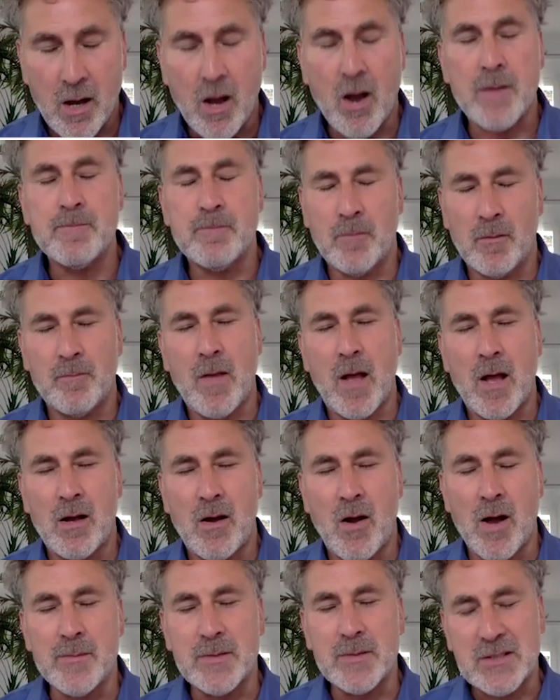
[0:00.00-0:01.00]
I'm
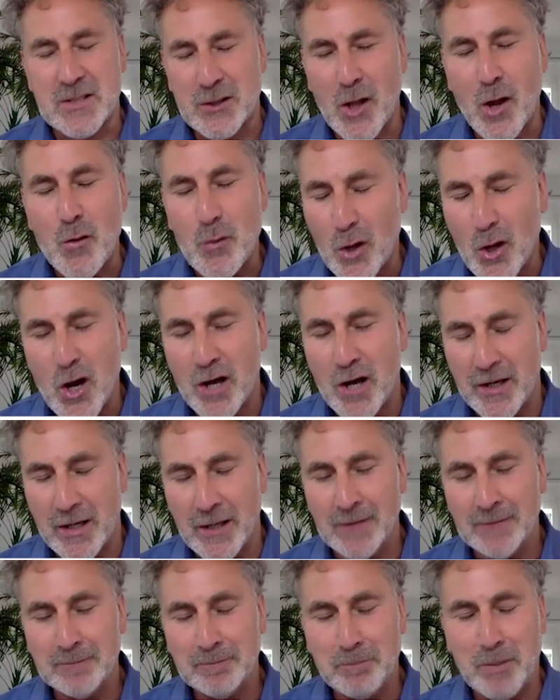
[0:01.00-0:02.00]
a slow learner,